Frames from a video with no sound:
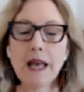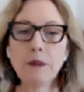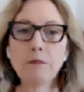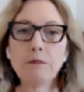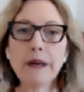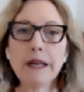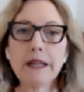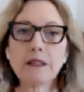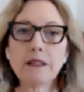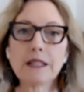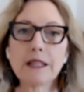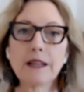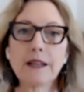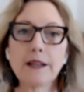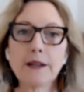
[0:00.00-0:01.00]
But
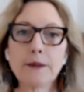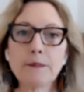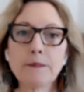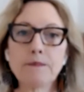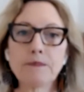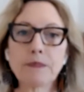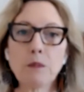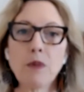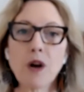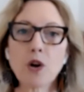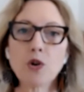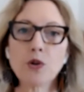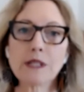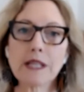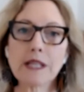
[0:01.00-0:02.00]
um,
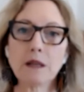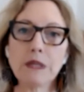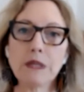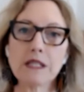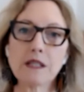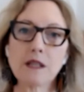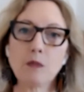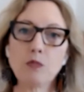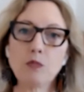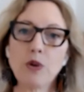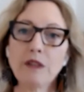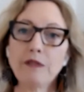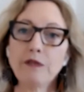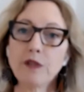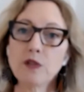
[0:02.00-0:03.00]
Marco sent me some
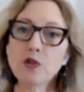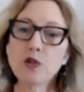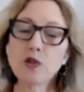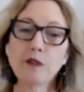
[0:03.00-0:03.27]
references